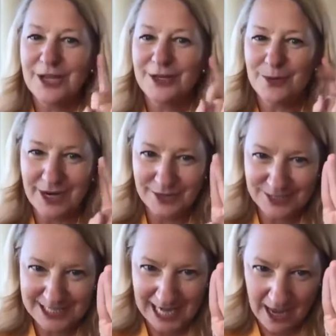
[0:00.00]
you
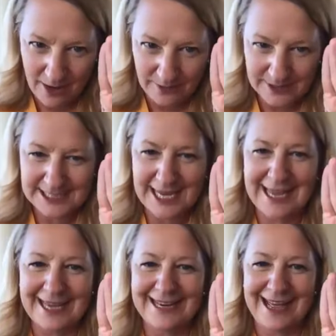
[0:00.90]

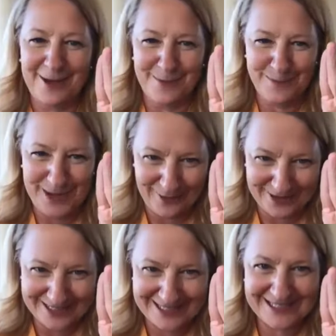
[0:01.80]
understand how
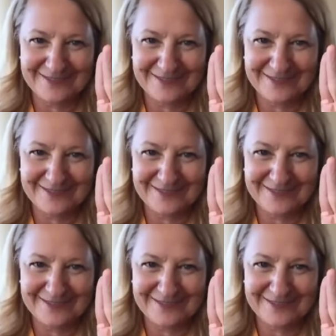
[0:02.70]
parents